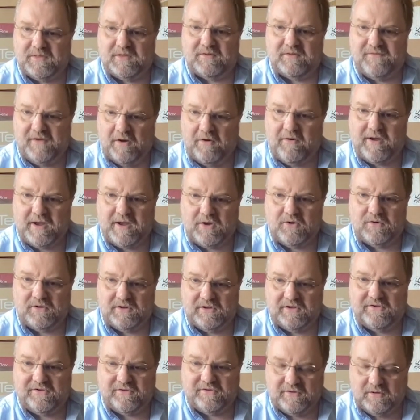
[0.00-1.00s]
very good
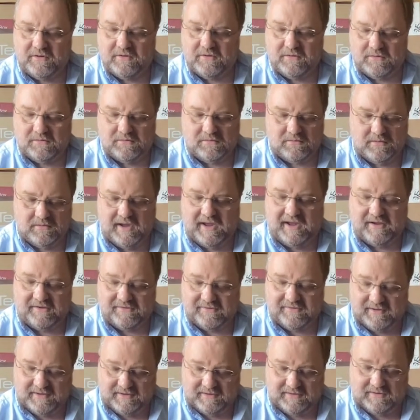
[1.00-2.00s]
is still
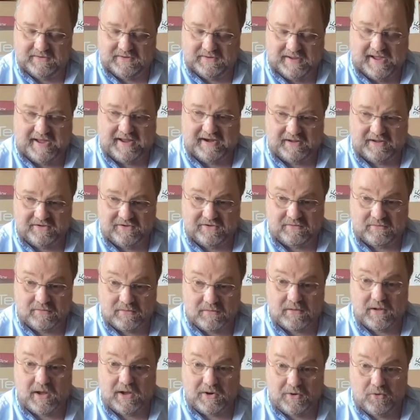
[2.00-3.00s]
excellent and is
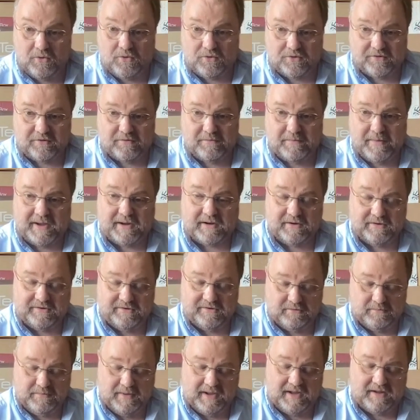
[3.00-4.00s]
an order of
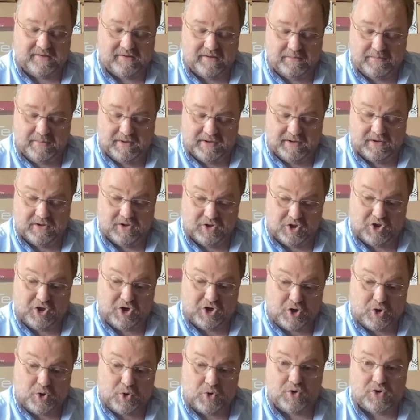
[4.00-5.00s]
magnitude better, but the
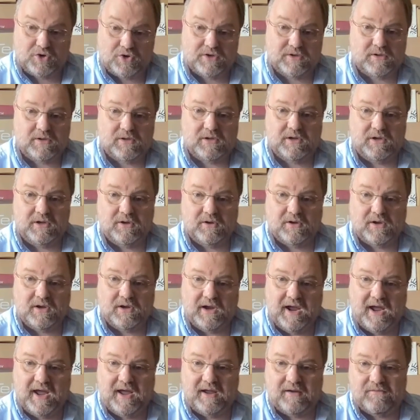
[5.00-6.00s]
good that you can
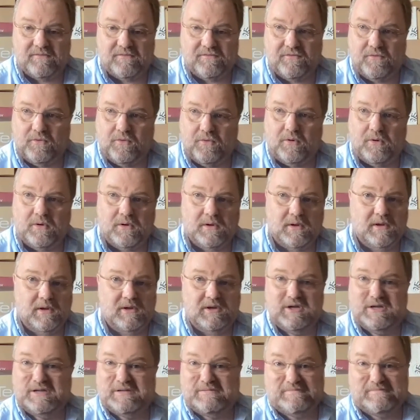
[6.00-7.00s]
get for
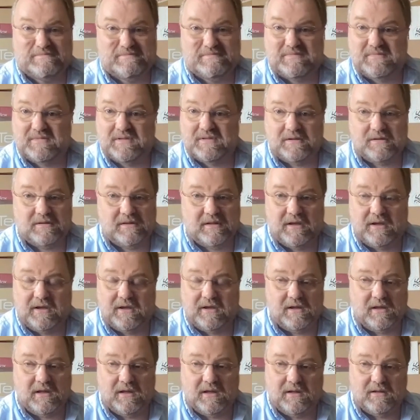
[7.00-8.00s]

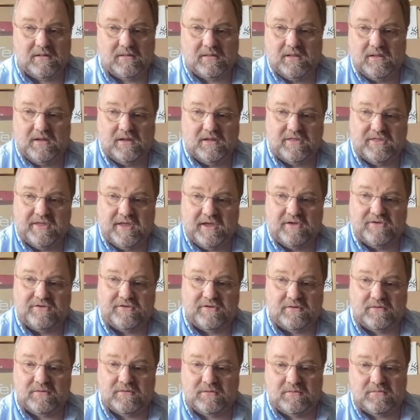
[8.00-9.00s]

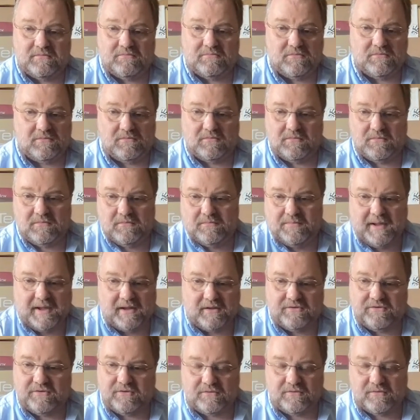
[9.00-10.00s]
£1,000
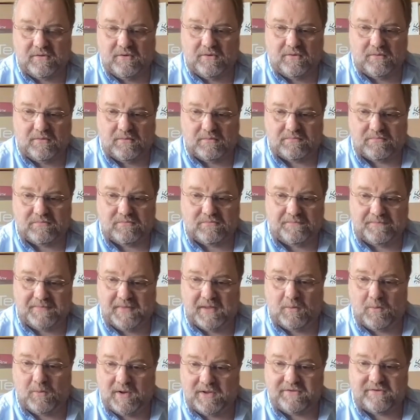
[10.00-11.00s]
or
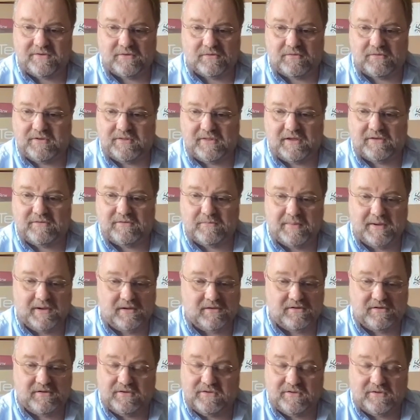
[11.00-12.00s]
£1,000 to
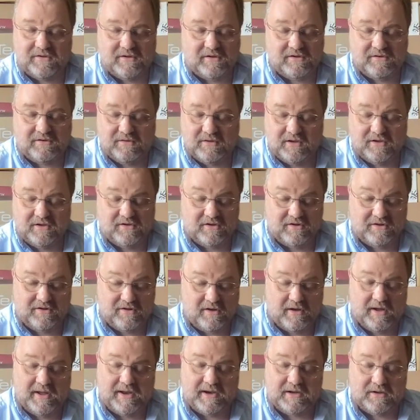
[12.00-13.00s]
£3,000 is
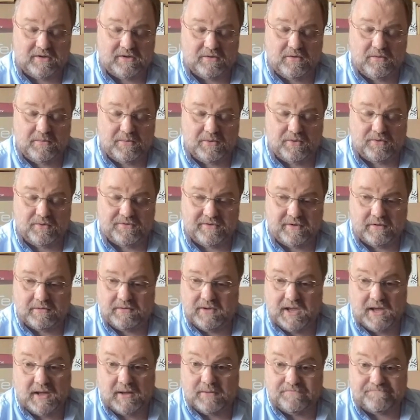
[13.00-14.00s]
entirely doable. So
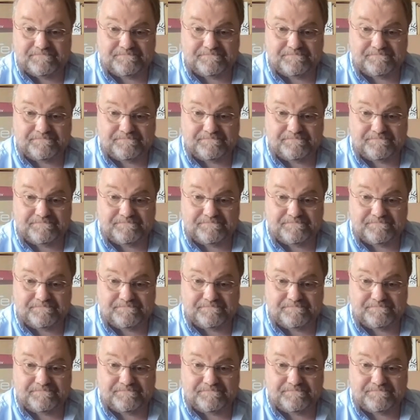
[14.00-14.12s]
yeah.